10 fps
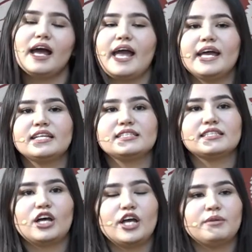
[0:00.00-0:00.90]
and
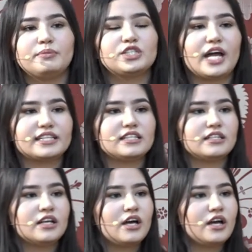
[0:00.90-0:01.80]
it
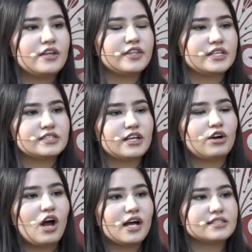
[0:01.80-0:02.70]
projected this
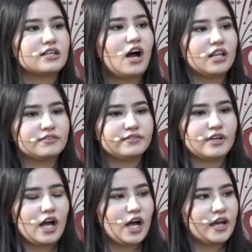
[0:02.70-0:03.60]
across all
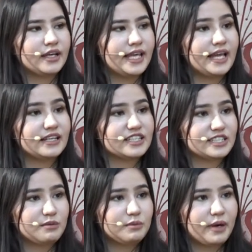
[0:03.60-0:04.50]
of Canada's
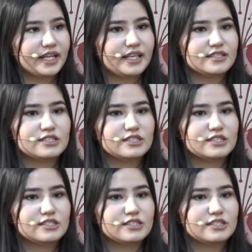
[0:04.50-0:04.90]
labor market.